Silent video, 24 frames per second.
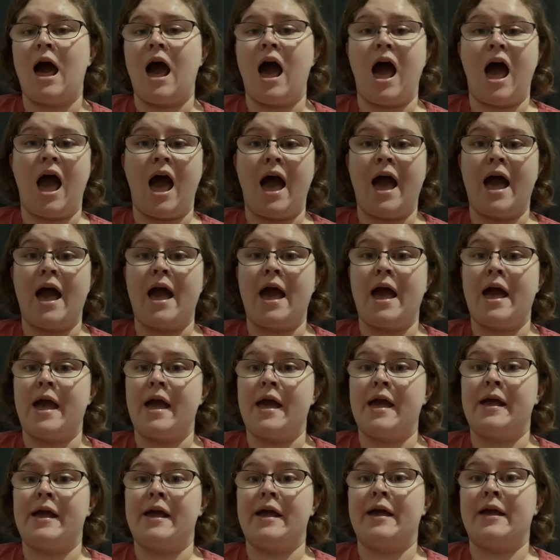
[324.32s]

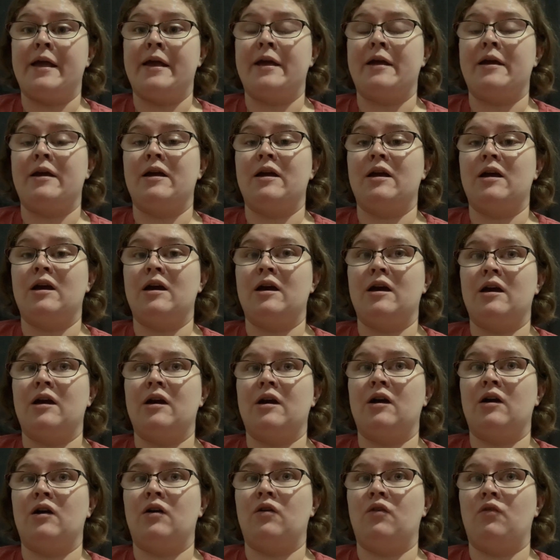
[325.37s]
I
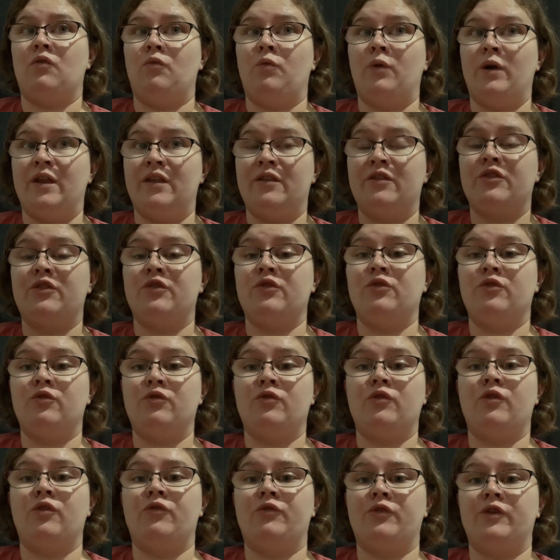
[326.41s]
went
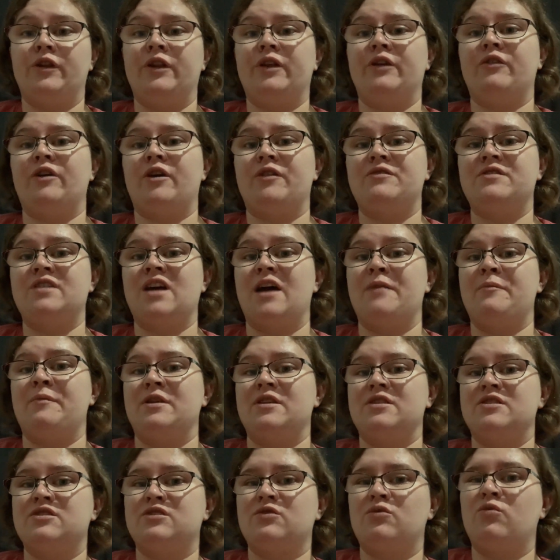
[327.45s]
through a really rough time
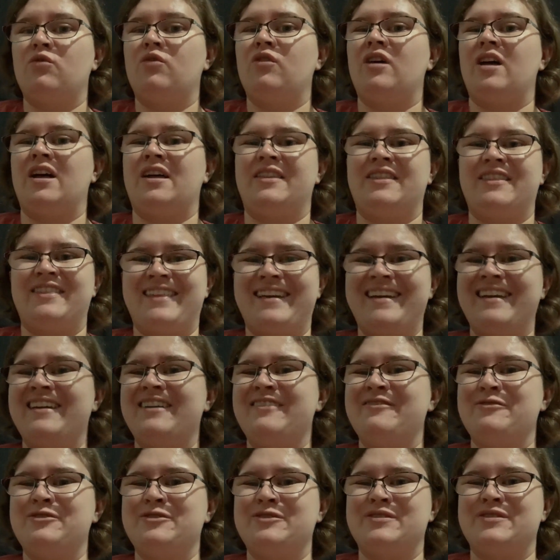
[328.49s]
at school. I think
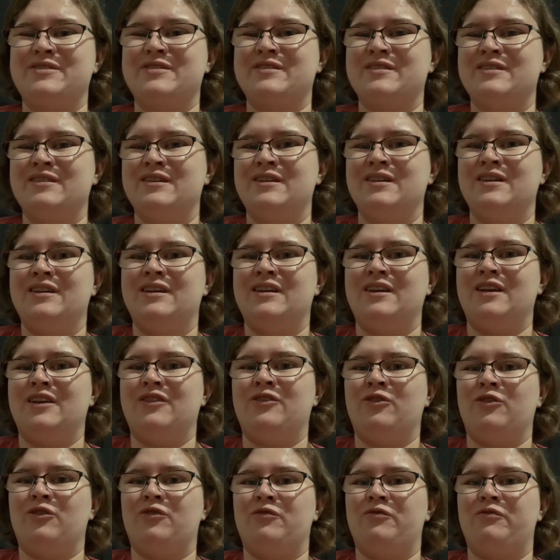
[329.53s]
it was
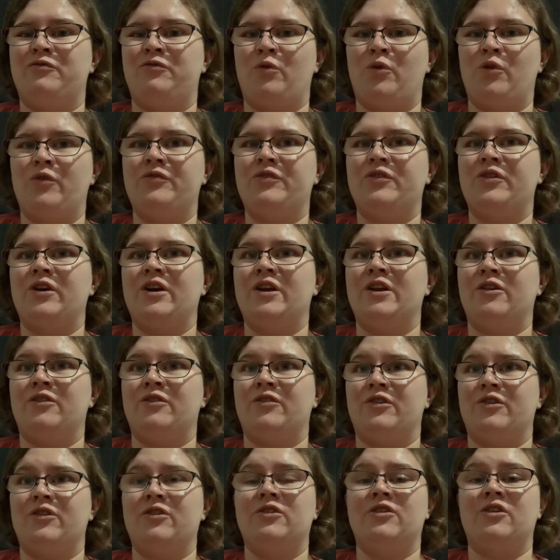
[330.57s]
either fourth grade or
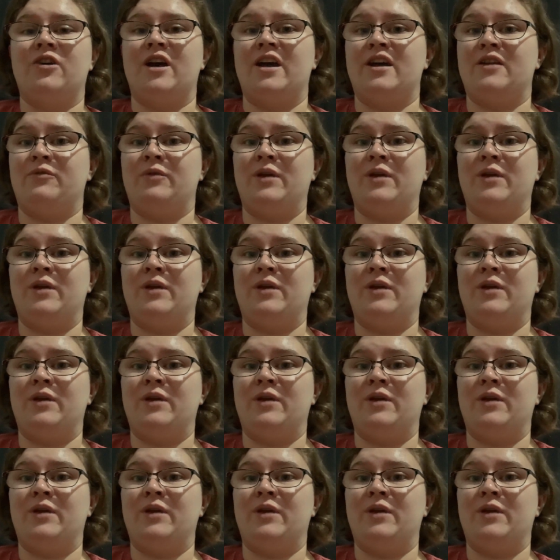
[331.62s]
third grade.